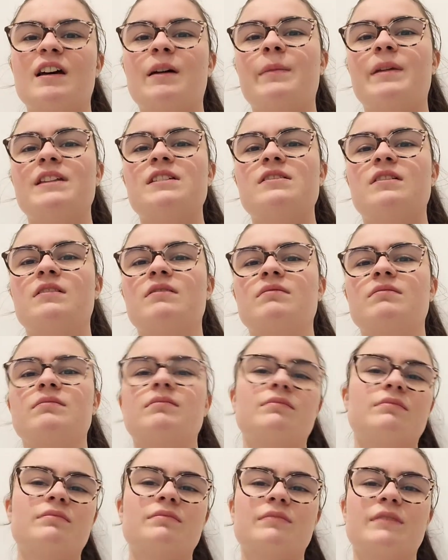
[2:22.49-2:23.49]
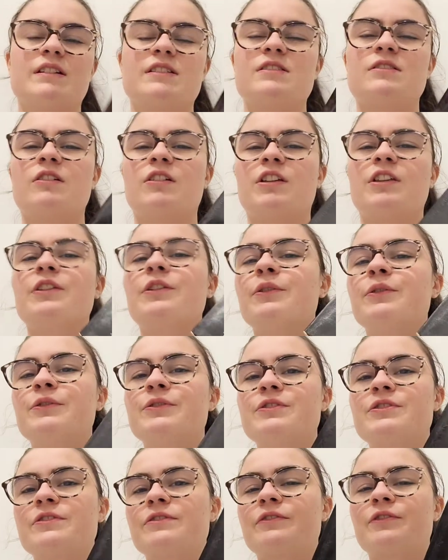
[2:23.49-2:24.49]
I mean, it's not
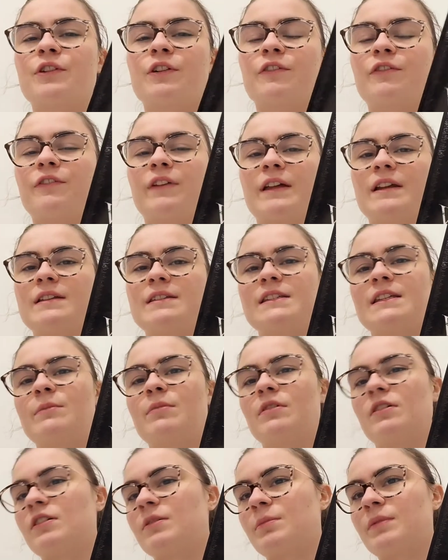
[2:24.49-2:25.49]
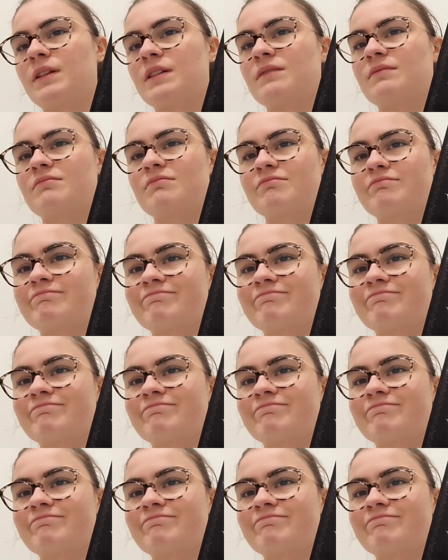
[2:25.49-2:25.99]
huge for a fantasy book, but